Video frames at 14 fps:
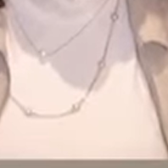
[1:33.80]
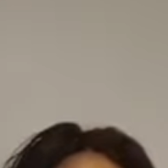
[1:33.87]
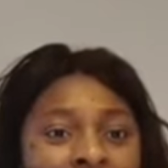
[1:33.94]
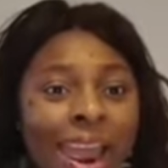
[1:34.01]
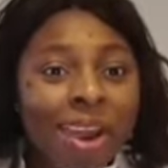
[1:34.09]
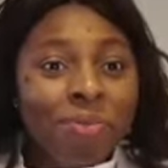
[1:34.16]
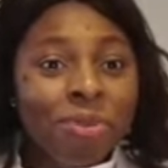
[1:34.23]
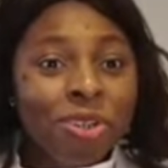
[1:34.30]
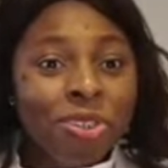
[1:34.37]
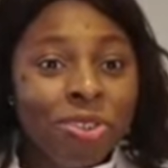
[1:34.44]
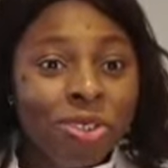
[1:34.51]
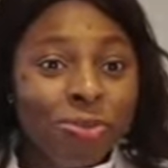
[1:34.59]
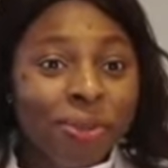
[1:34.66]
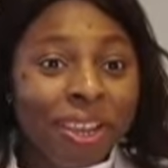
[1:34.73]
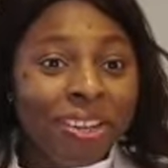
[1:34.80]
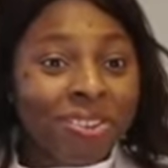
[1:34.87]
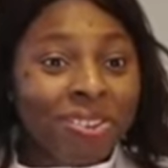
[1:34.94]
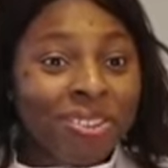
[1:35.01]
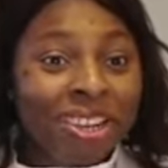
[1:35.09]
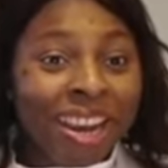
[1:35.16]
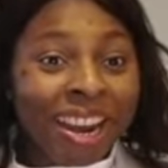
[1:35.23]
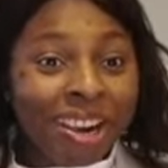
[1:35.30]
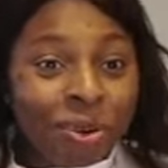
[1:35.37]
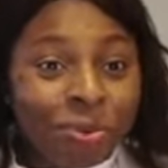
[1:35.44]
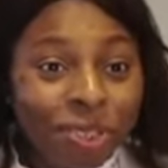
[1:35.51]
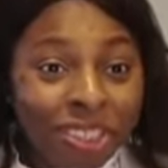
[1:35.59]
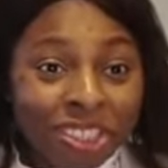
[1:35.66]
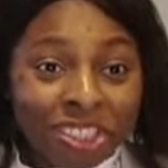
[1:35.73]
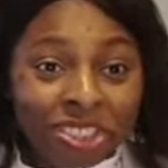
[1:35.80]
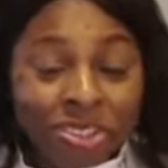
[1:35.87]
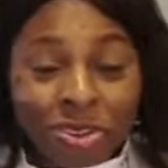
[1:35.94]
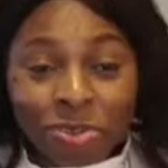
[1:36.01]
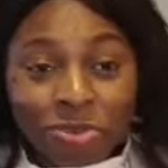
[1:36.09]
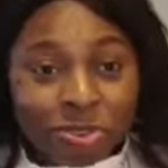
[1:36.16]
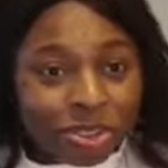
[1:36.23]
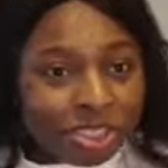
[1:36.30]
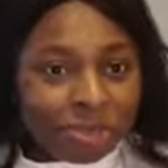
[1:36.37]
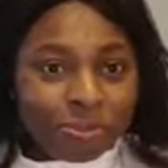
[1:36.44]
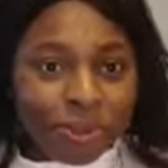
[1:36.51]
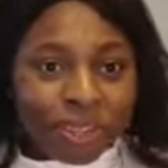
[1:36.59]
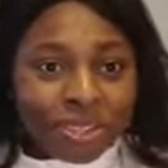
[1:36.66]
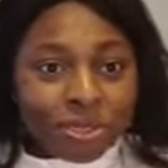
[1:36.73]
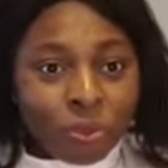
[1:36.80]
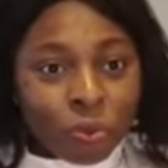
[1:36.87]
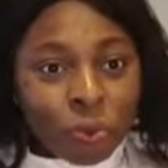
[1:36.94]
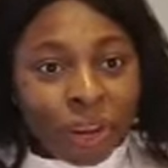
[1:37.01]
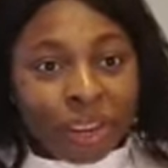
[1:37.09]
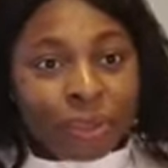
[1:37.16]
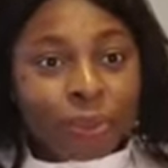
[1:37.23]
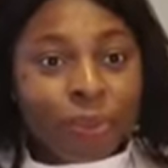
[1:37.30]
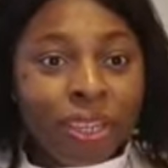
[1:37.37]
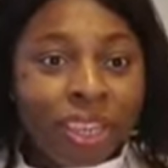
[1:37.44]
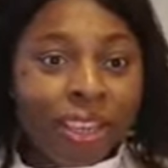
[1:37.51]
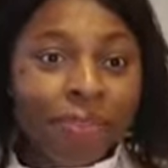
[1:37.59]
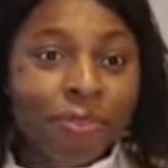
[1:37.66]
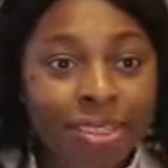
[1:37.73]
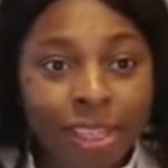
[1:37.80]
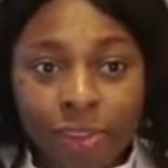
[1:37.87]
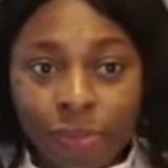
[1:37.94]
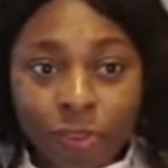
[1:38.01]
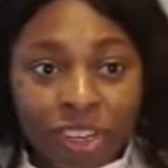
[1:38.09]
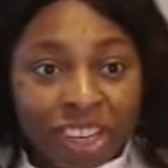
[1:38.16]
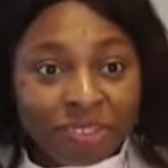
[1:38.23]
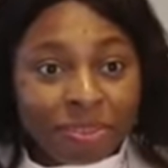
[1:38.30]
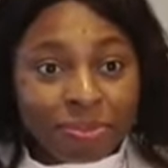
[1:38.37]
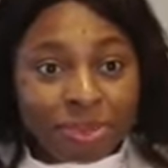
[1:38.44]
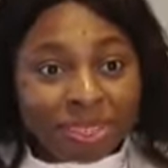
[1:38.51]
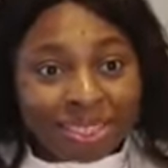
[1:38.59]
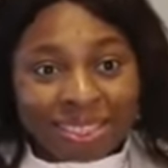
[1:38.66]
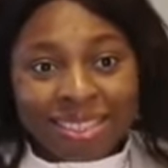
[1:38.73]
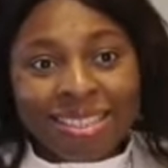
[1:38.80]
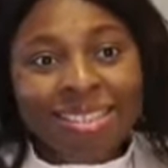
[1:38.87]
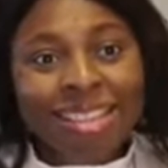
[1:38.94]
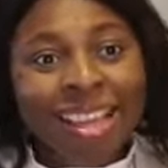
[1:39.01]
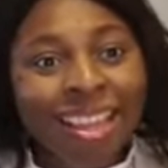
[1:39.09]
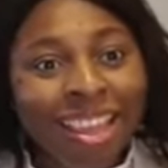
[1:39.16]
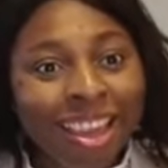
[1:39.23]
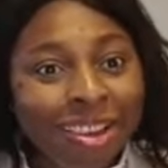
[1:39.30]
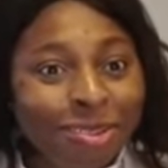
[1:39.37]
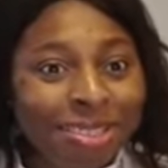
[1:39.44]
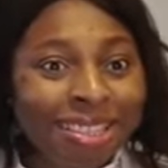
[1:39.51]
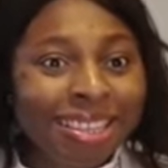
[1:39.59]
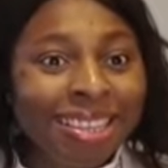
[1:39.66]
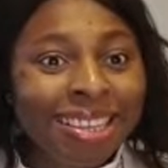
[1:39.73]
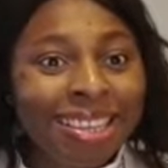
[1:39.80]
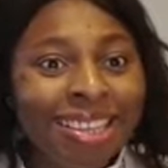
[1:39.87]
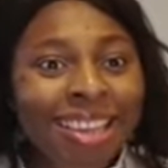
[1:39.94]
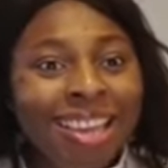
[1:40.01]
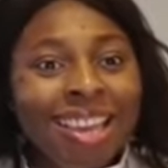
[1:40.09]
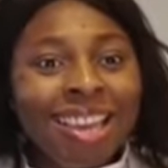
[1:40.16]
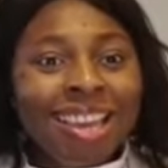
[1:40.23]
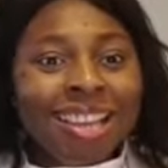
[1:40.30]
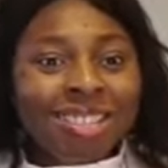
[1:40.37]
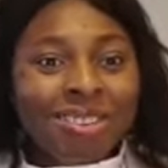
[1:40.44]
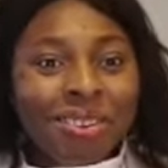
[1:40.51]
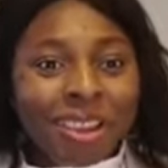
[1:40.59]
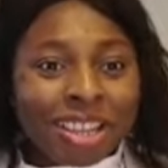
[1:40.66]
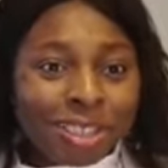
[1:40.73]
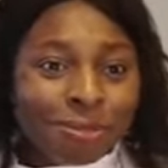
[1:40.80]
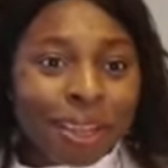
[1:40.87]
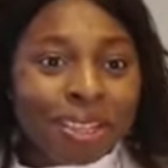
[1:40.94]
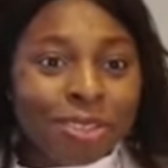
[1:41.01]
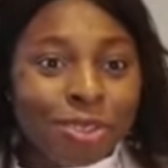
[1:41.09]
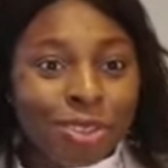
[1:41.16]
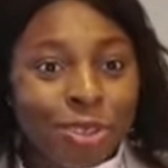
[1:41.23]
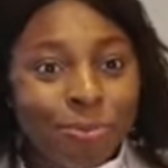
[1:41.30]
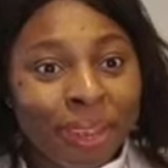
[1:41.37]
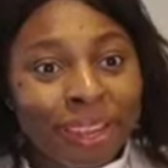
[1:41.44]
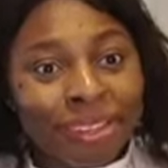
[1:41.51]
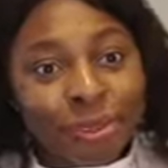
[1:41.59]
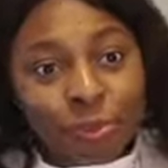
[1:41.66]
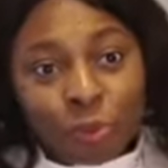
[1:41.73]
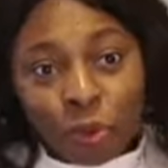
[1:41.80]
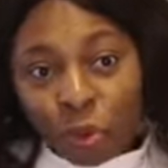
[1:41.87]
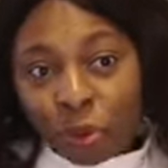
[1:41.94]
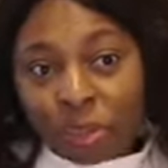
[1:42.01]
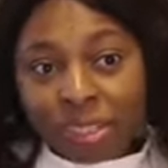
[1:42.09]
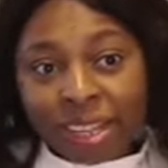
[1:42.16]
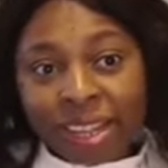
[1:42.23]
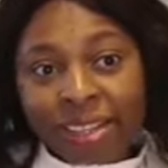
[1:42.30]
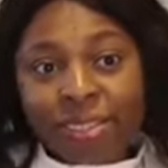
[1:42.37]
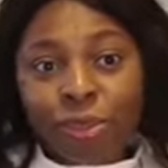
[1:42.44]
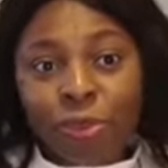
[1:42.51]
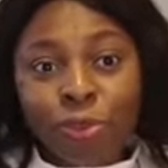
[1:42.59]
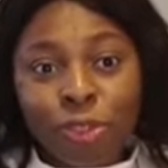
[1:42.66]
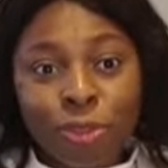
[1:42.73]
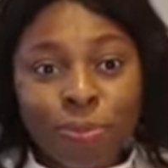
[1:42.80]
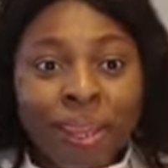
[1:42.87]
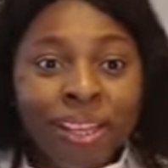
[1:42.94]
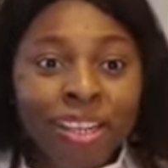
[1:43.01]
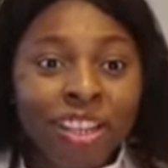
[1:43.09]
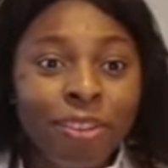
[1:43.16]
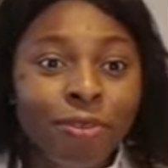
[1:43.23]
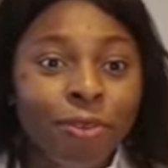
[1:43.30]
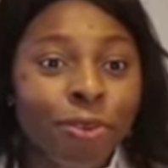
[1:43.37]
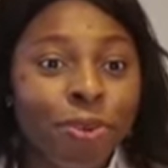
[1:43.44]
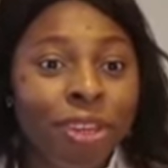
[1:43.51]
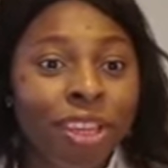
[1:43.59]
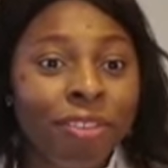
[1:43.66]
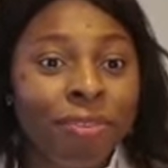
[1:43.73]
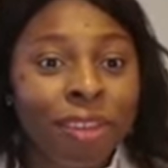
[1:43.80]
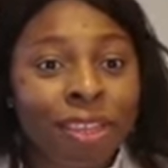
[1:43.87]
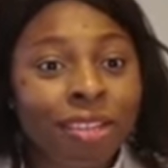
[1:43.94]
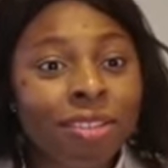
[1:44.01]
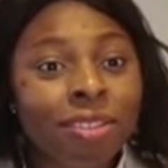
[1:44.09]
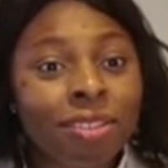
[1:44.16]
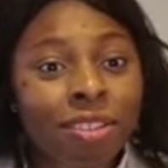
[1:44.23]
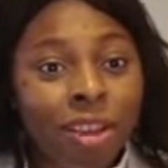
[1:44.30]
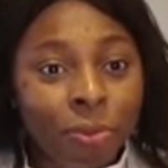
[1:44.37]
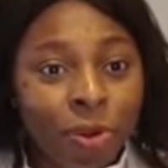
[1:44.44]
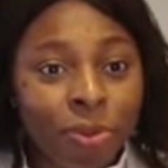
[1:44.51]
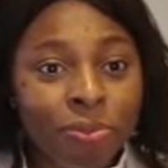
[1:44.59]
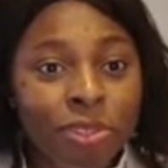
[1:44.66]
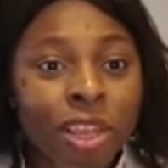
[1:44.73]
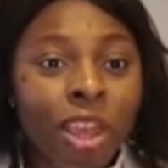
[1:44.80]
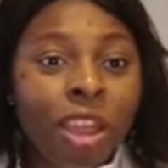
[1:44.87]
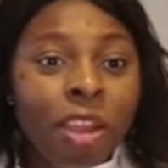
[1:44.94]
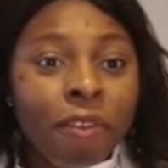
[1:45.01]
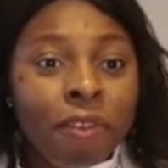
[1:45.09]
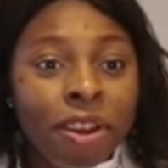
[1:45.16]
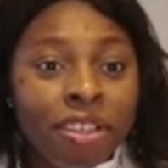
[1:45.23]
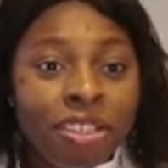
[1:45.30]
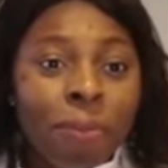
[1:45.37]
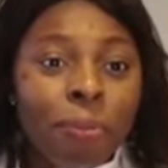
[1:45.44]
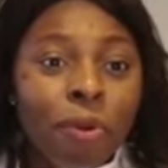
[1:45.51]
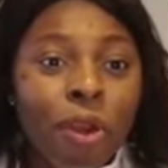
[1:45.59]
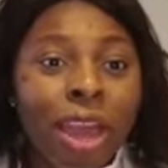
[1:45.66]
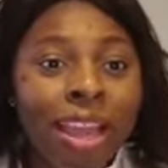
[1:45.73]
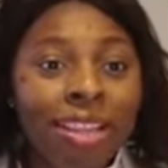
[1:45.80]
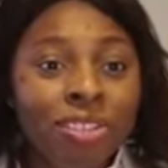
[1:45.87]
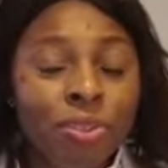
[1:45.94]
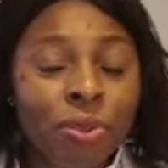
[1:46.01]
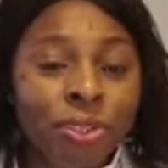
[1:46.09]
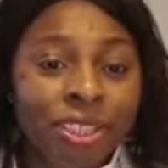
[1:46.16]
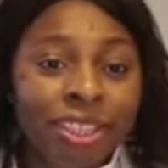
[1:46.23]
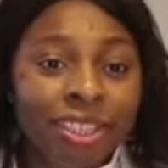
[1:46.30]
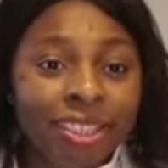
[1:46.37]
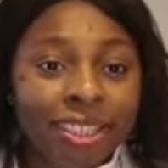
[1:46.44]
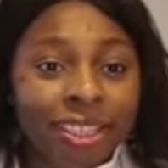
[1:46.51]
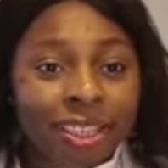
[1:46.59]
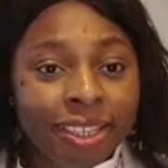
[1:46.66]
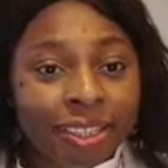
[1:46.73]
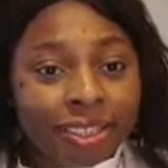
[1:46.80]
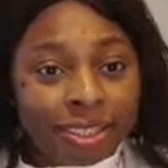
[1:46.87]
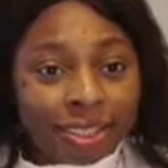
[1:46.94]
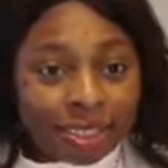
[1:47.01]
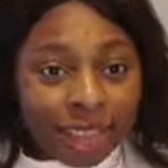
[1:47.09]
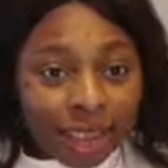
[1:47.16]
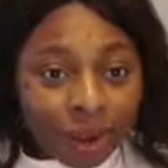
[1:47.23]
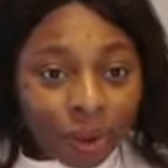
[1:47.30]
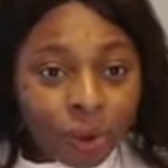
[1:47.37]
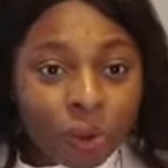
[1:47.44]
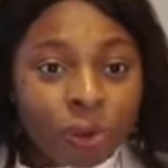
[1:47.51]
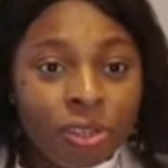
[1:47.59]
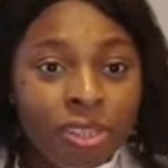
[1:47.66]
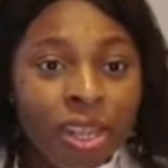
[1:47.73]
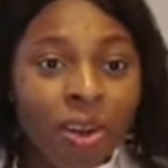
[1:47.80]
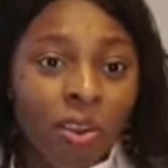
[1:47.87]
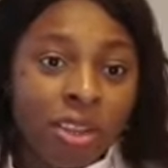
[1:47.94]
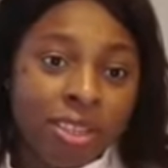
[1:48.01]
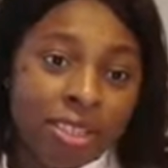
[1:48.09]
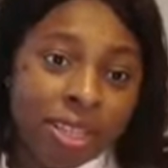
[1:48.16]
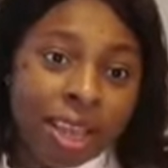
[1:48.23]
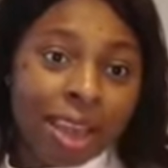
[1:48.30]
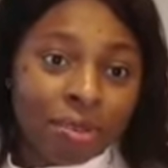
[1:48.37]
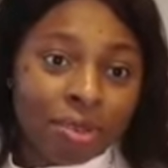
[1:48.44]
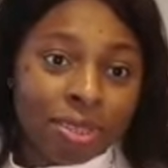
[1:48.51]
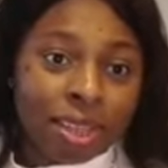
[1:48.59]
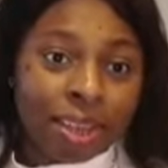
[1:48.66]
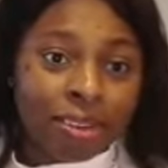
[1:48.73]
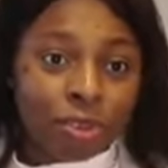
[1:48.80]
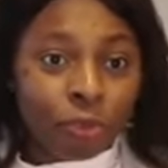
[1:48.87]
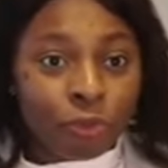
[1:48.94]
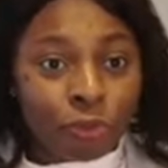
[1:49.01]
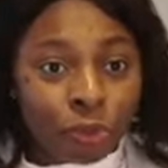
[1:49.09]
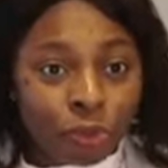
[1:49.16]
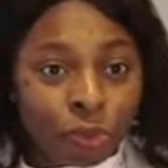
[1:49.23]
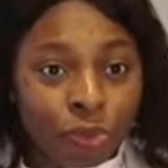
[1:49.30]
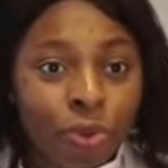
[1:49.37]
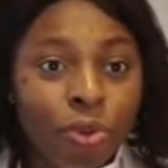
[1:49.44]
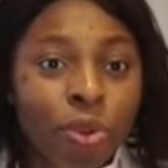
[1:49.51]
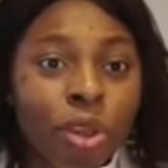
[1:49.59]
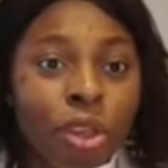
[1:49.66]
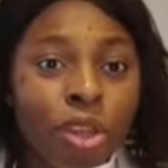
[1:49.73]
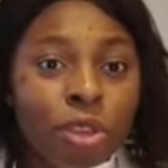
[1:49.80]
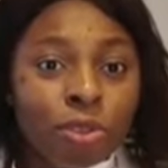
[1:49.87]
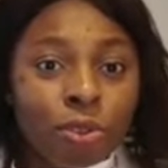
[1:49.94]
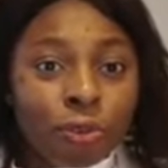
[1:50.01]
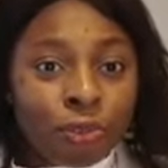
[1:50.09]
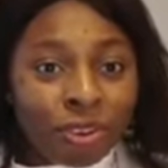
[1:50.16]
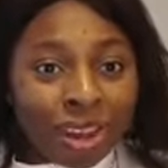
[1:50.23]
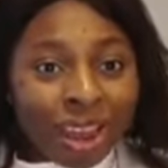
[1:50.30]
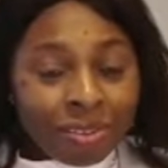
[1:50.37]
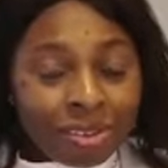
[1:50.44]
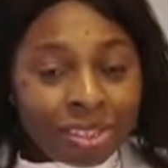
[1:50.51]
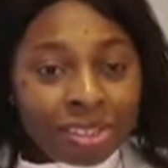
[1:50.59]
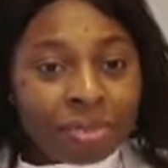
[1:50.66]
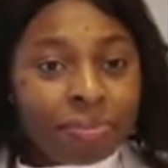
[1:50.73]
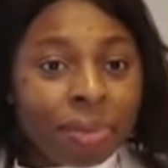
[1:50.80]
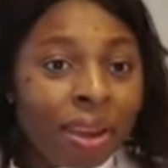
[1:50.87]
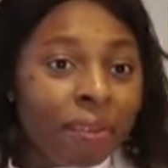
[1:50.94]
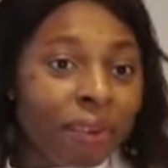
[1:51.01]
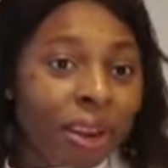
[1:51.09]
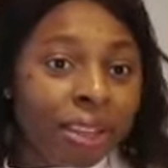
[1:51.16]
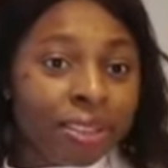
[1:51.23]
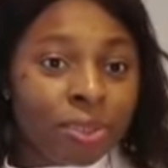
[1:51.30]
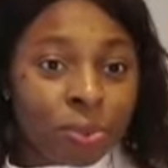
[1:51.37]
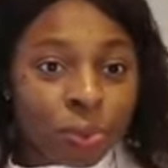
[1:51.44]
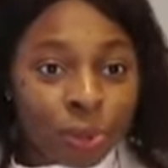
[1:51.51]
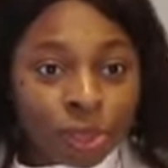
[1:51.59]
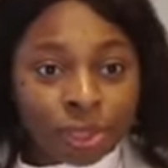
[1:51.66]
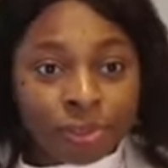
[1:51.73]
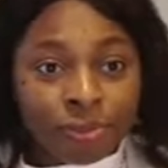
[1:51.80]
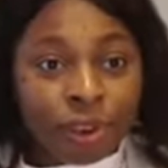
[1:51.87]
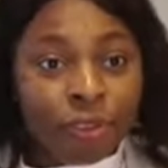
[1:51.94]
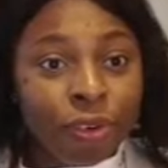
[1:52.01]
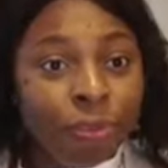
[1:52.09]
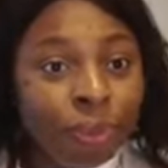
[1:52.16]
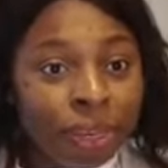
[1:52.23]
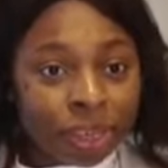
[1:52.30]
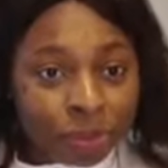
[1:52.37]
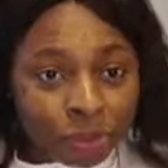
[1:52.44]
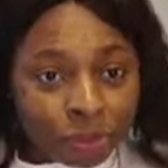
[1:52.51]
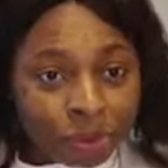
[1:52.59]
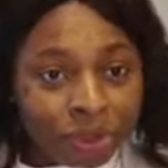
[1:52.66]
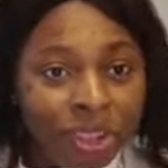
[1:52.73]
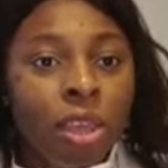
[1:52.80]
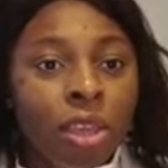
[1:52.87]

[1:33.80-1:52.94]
How much you spend on accommodation of course depends on where you live. If you live in big cities like Helsinki, so expect to spend more than you will spend if you live in the suburbs. For example, I studied in Salo. Salo is the outskirts of Turku. So for that reason, my rent was very minimal.